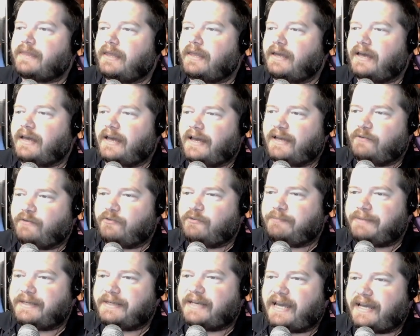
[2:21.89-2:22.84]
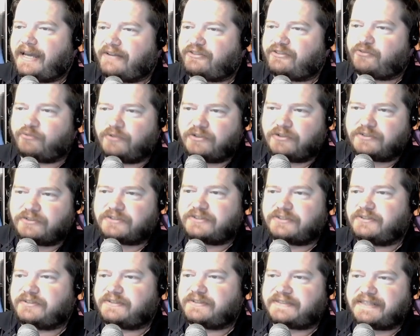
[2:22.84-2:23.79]
It would be a thrill
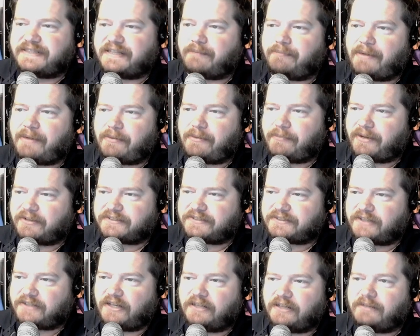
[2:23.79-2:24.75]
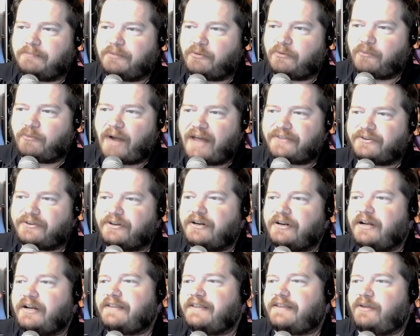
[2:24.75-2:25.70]
to sing a BABYMETAL song, but rather
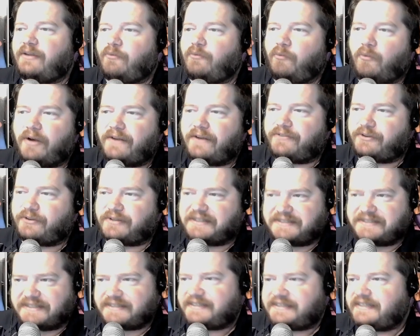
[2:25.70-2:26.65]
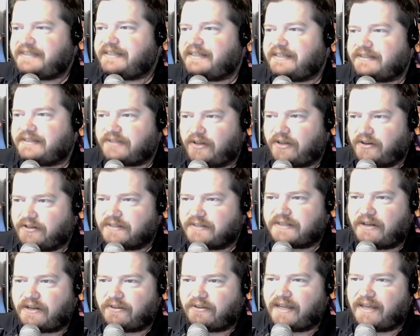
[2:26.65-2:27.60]
than one of their existing songs,
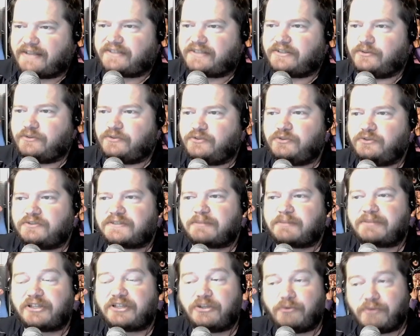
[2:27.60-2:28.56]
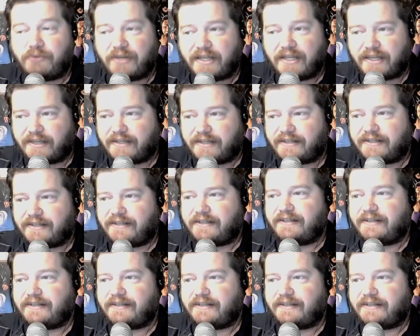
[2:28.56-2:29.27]
I'd like to do something unique.